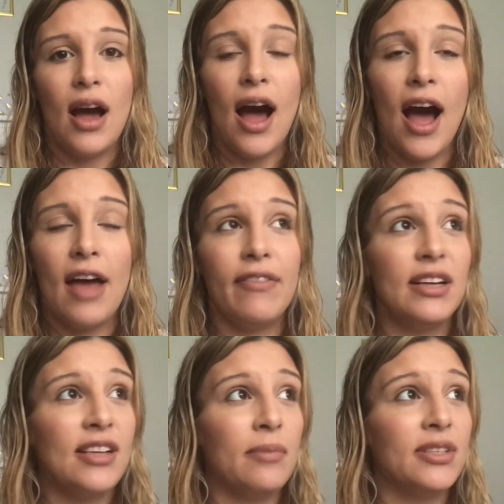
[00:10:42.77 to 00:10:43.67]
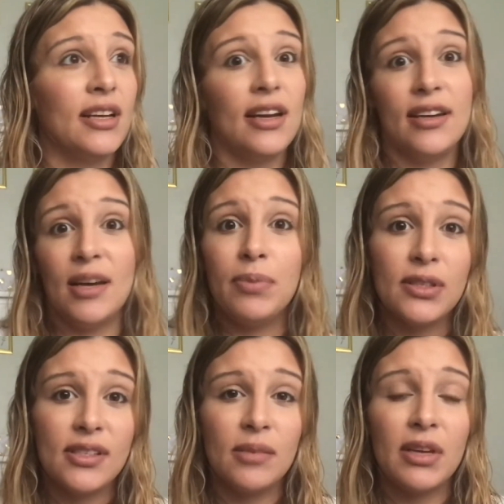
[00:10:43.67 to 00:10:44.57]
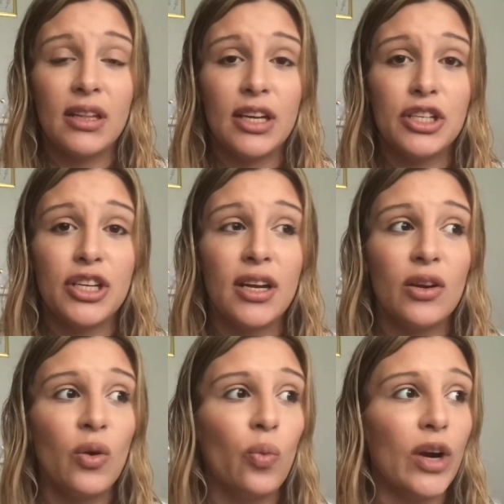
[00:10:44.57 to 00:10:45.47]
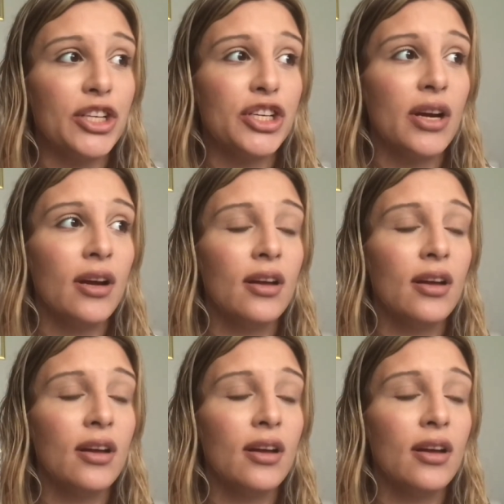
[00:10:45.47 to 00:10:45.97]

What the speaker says: I've attempted nipple stimulation, which